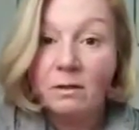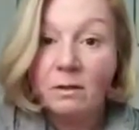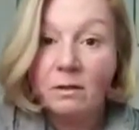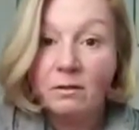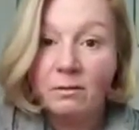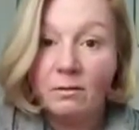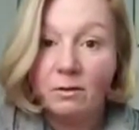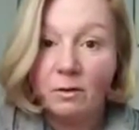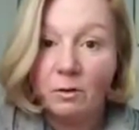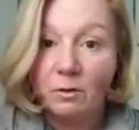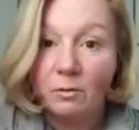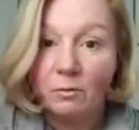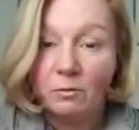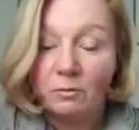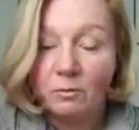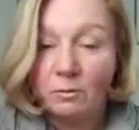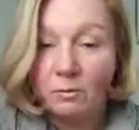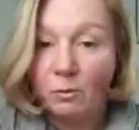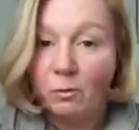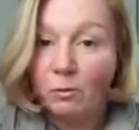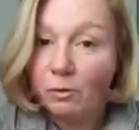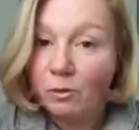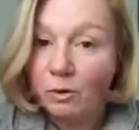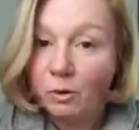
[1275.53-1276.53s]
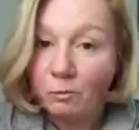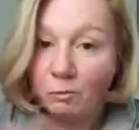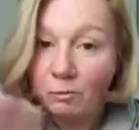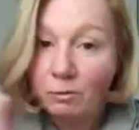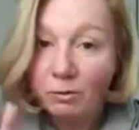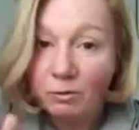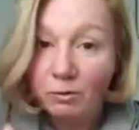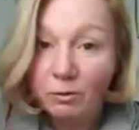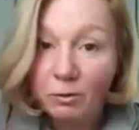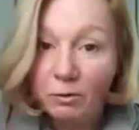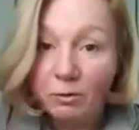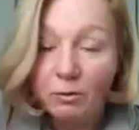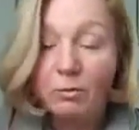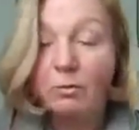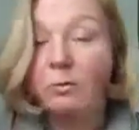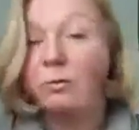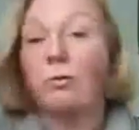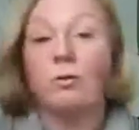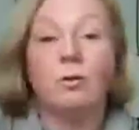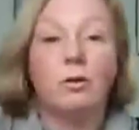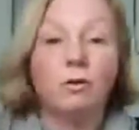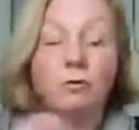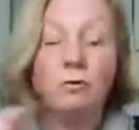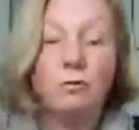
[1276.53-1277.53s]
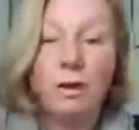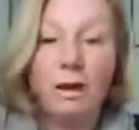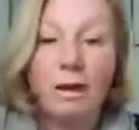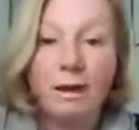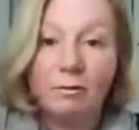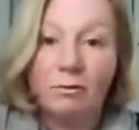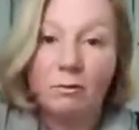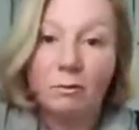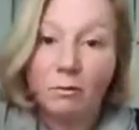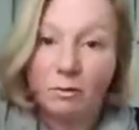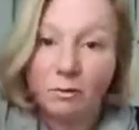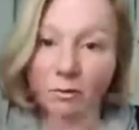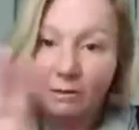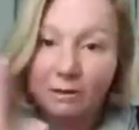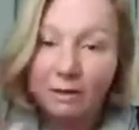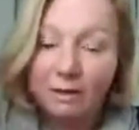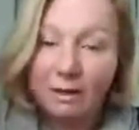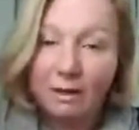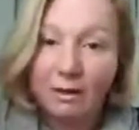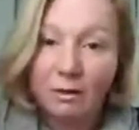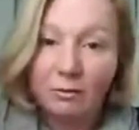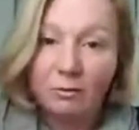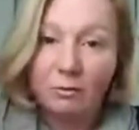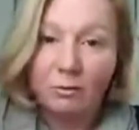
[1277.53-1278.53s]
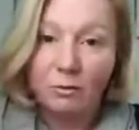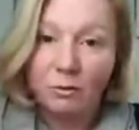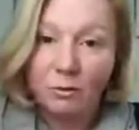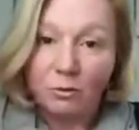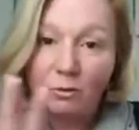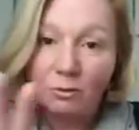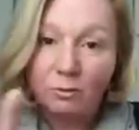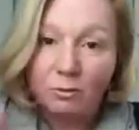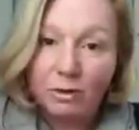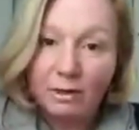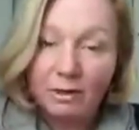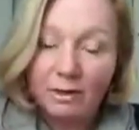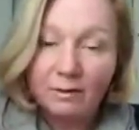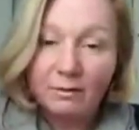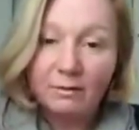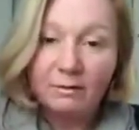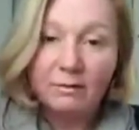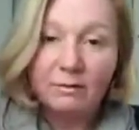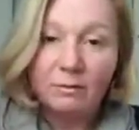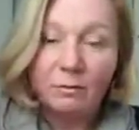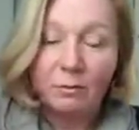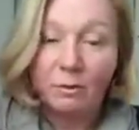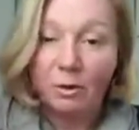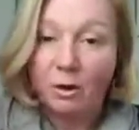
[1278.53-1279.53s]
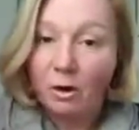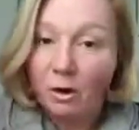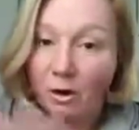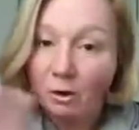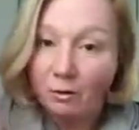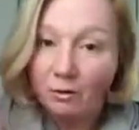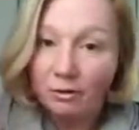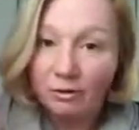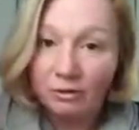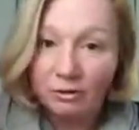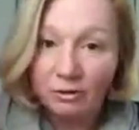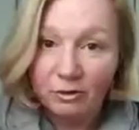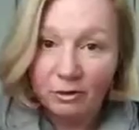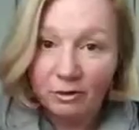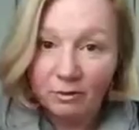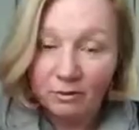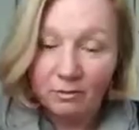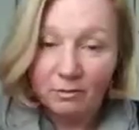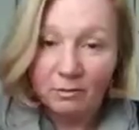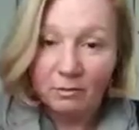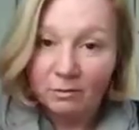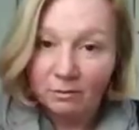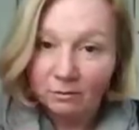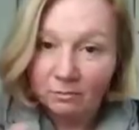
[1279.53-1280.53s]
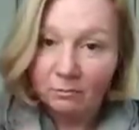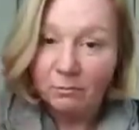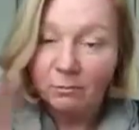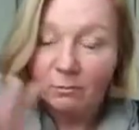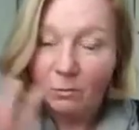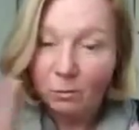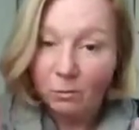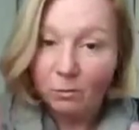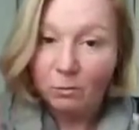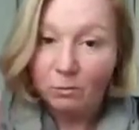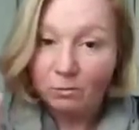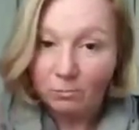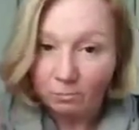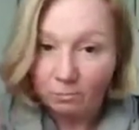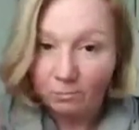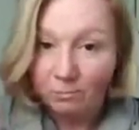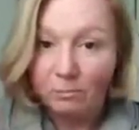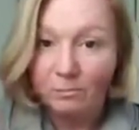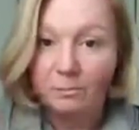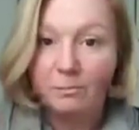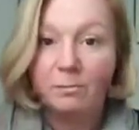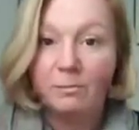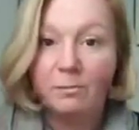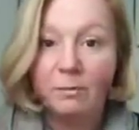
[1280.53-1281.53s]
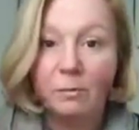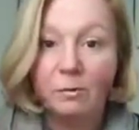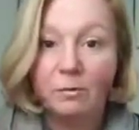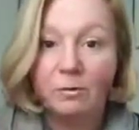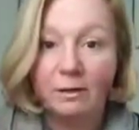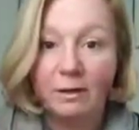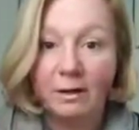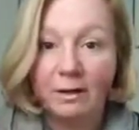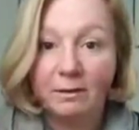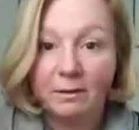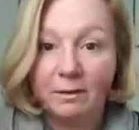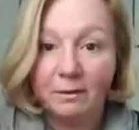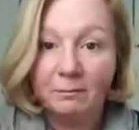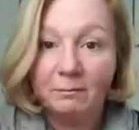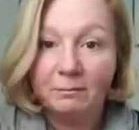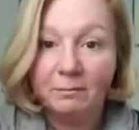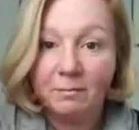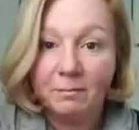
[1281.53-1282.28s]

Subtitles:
So all your blues, or your reds, or your yellows, or your greens, or your oranges, all together.